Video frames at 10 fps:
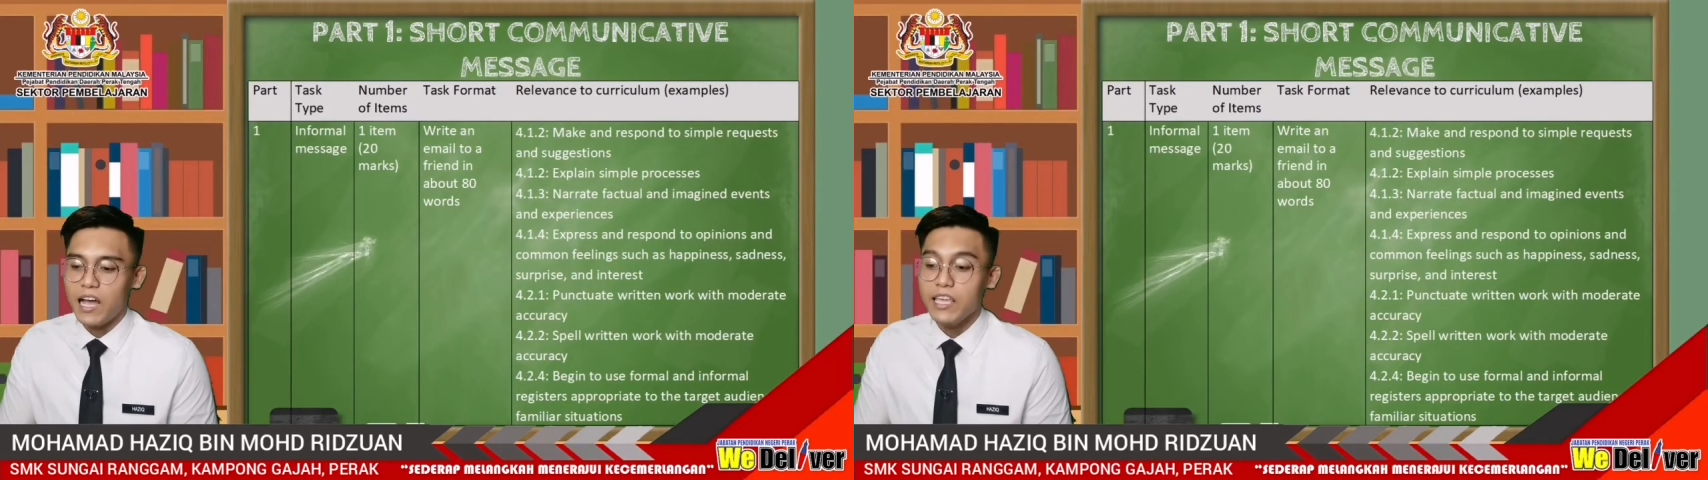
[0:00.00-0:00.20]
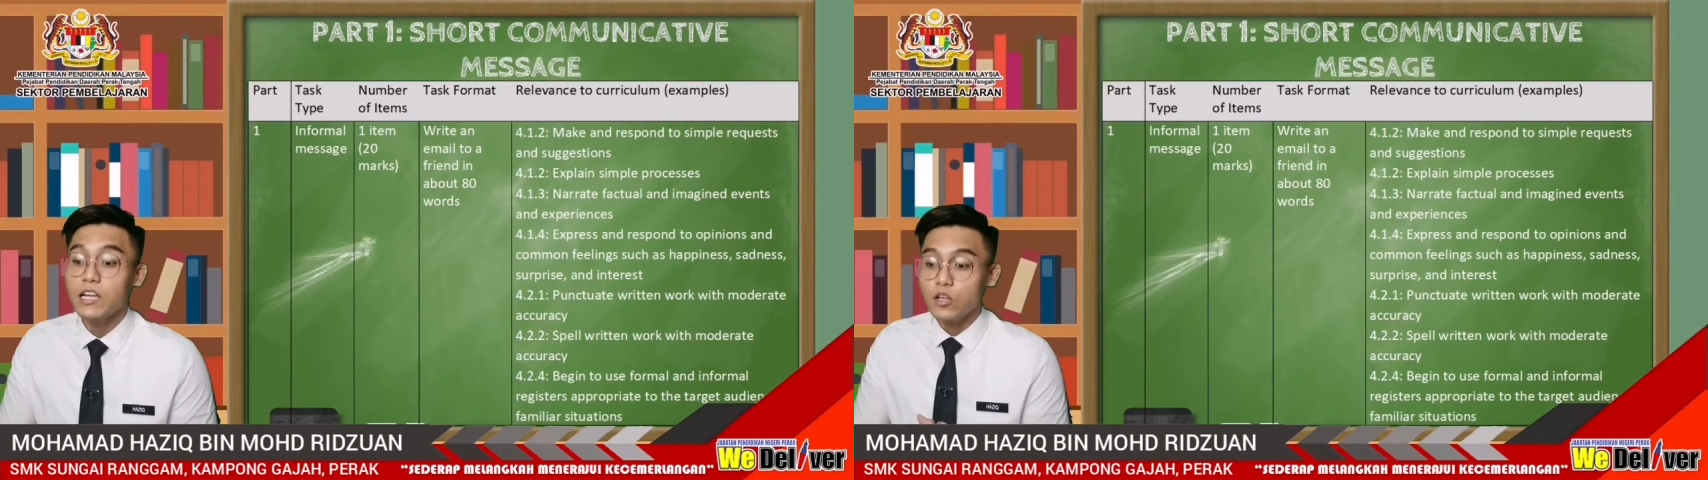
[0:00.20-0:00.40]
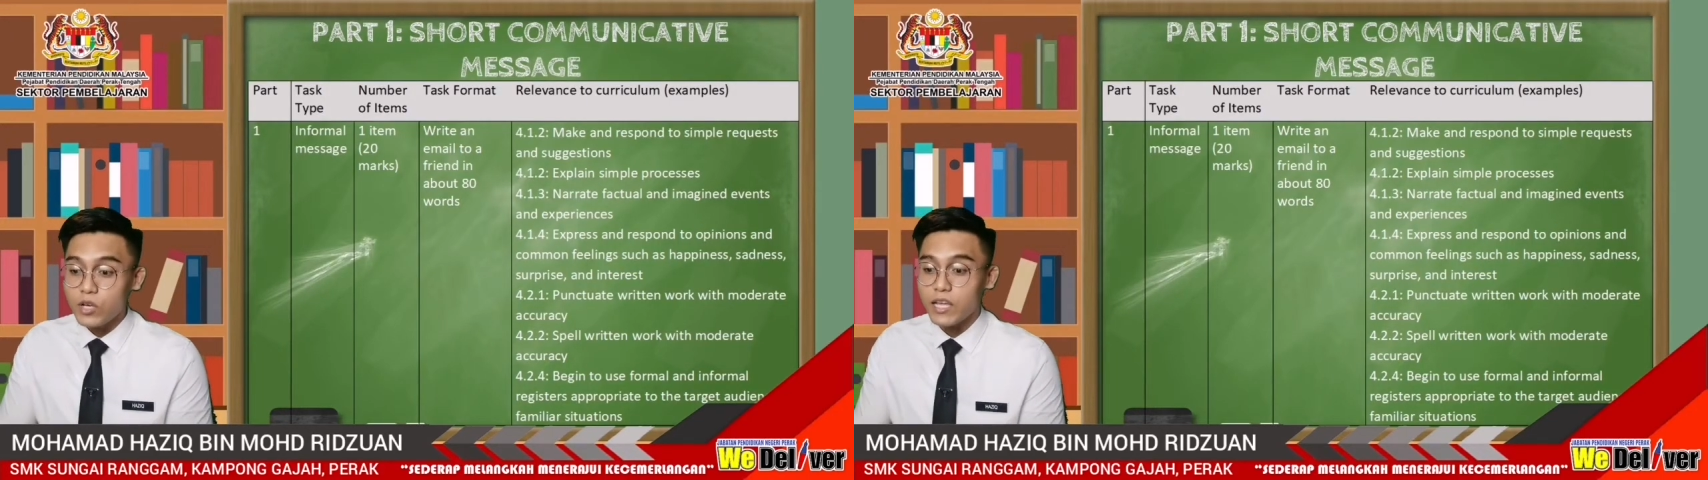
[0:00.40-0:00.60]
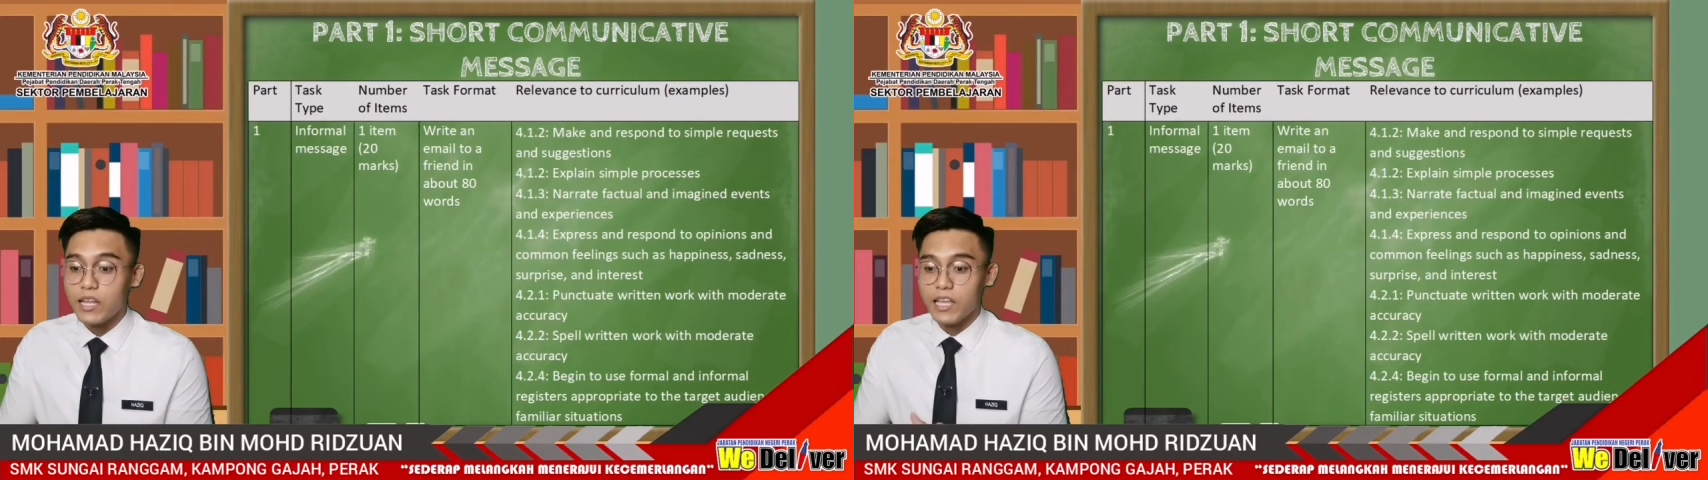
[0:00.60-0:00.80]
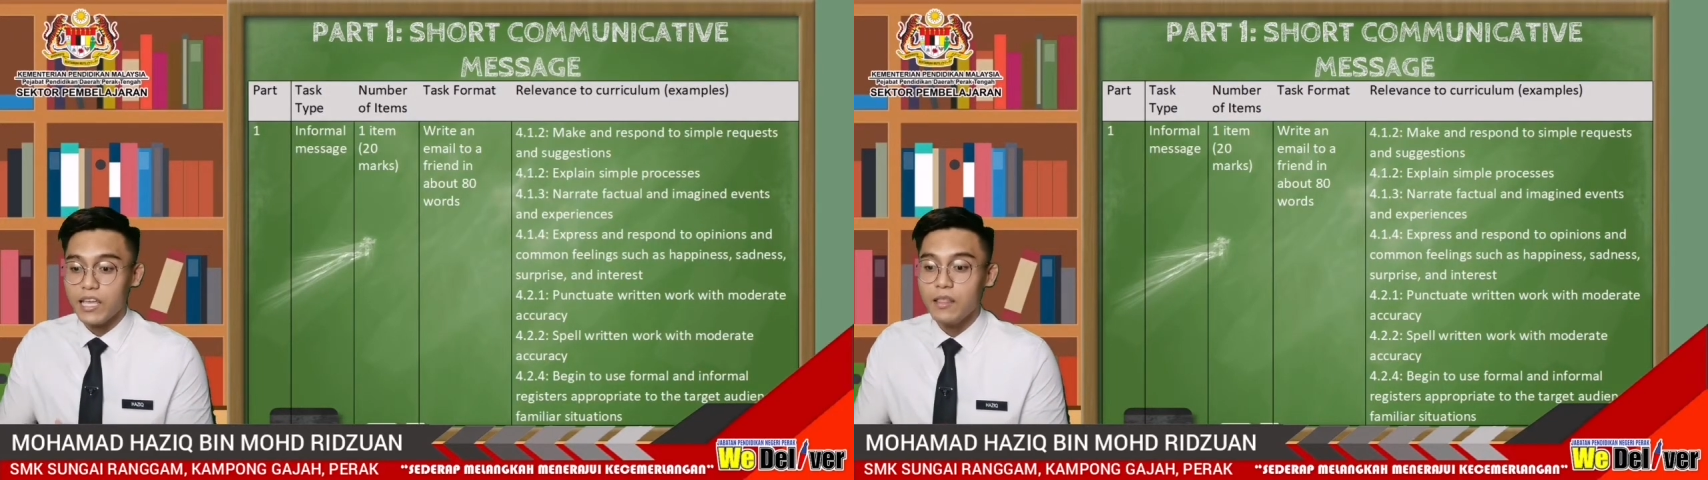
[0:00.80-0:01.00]

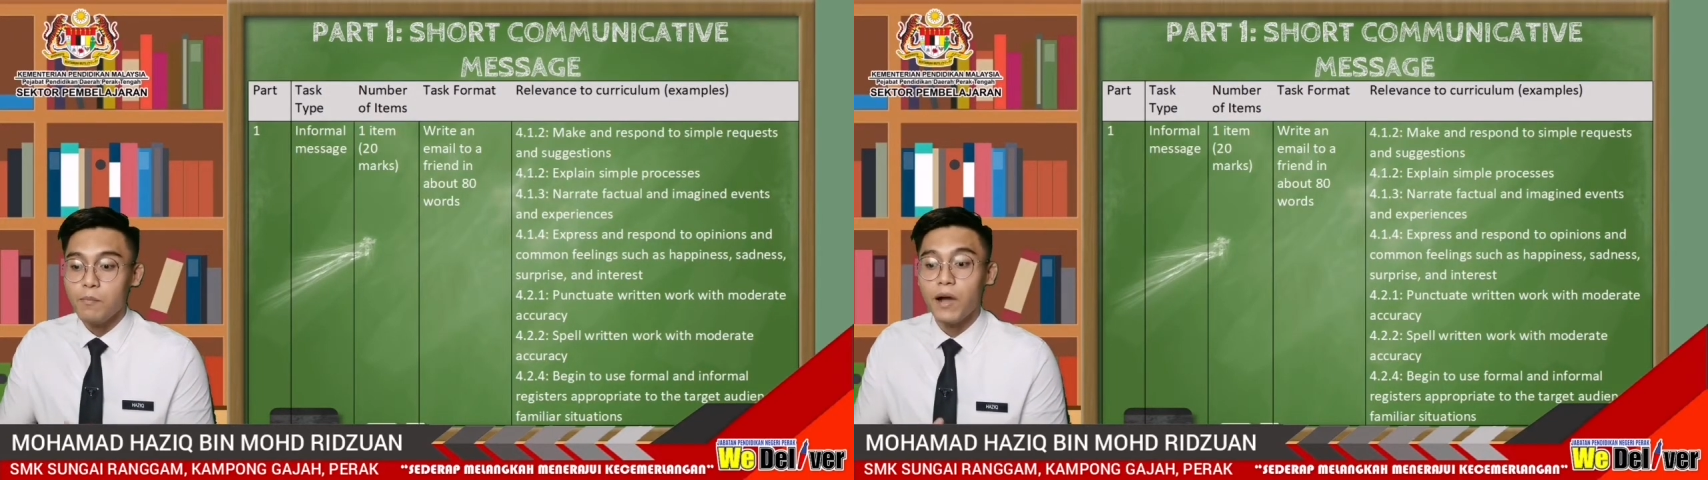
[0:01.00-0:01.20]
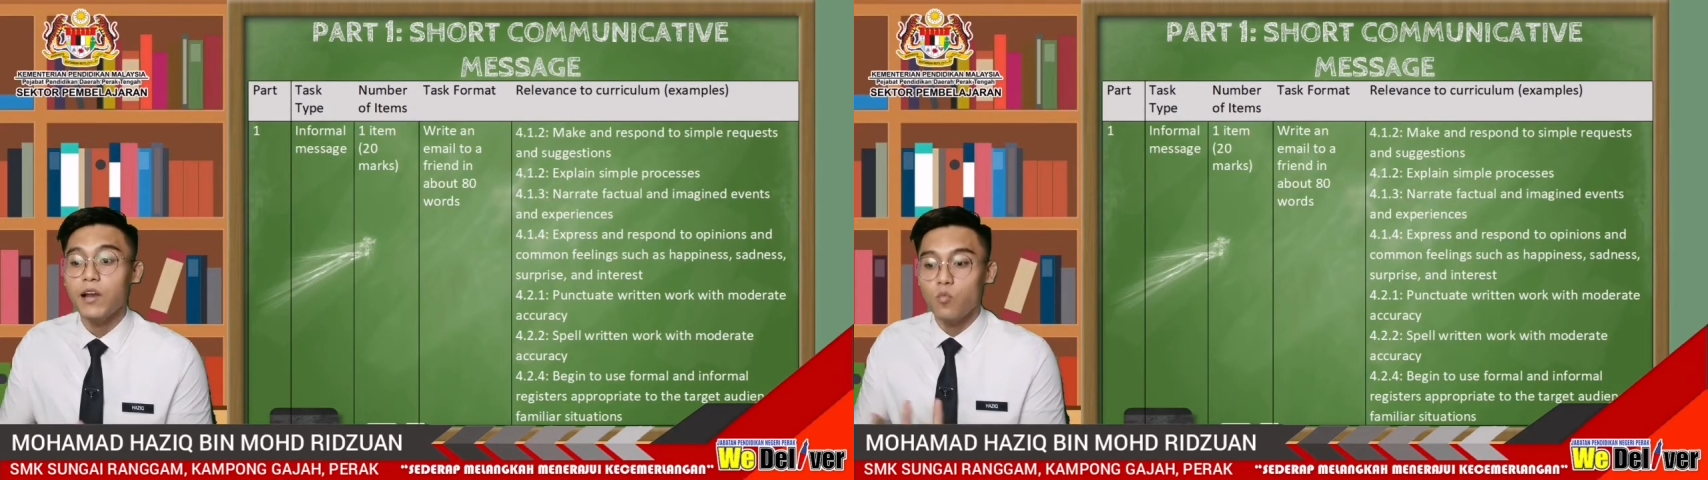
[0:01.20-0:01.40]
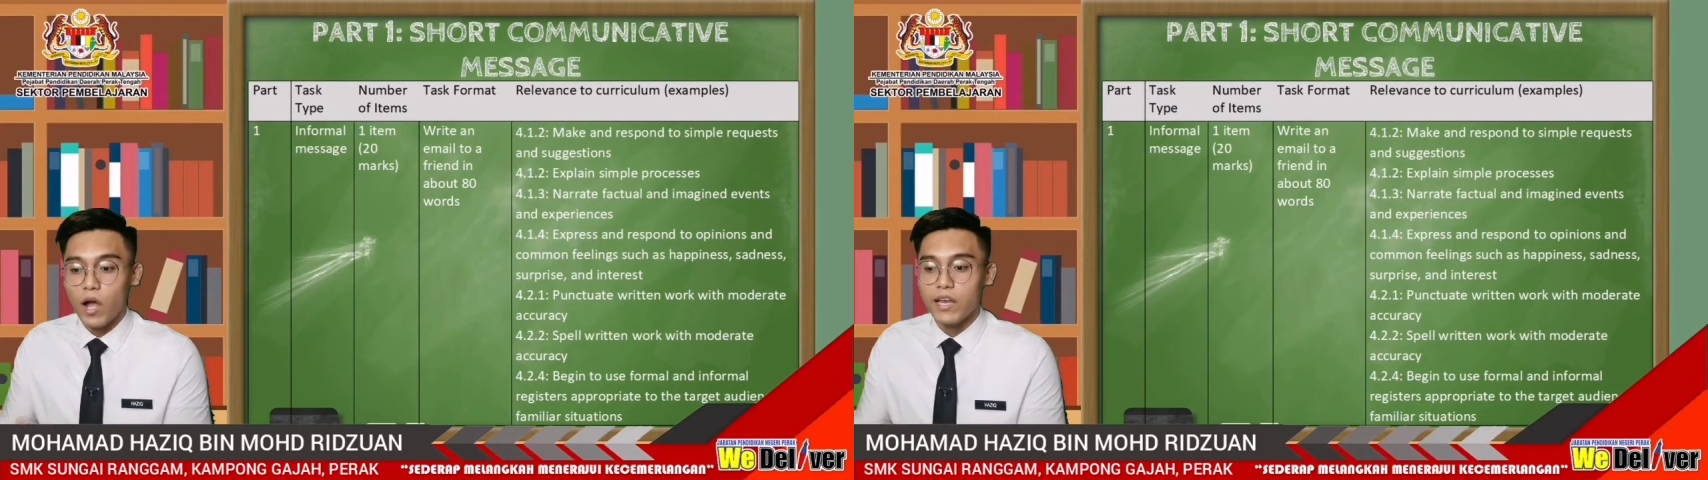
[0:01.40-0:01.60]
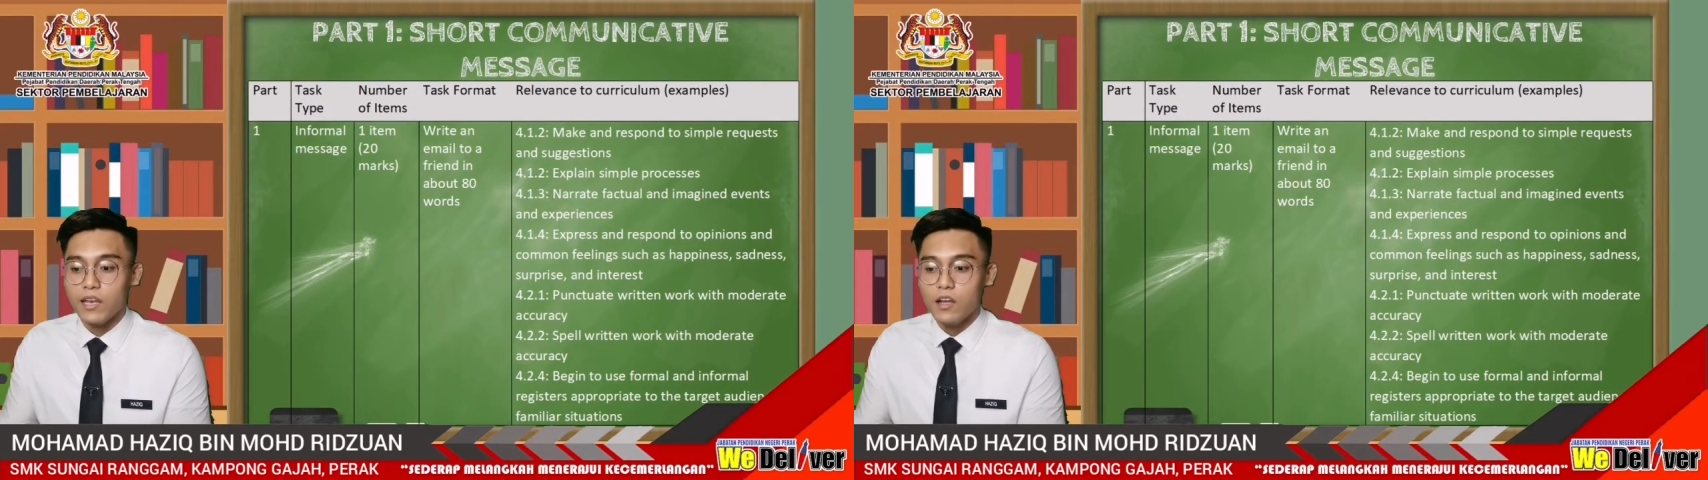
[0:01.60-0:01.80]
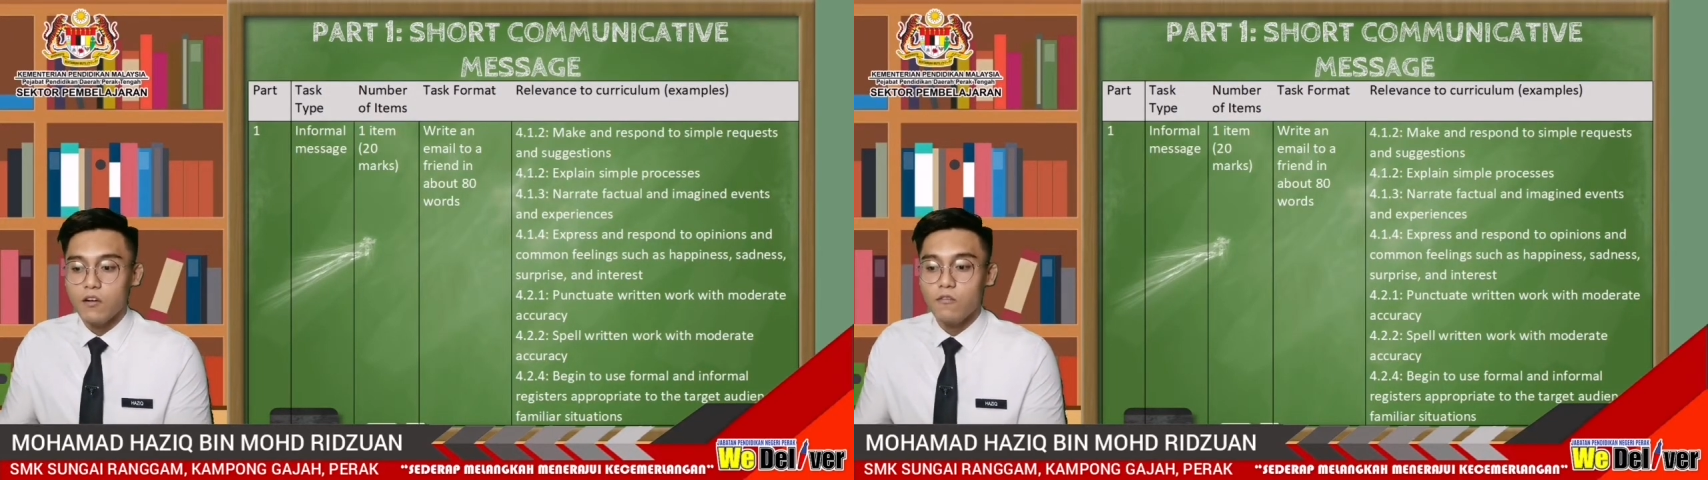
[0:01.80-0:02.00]
included in part 1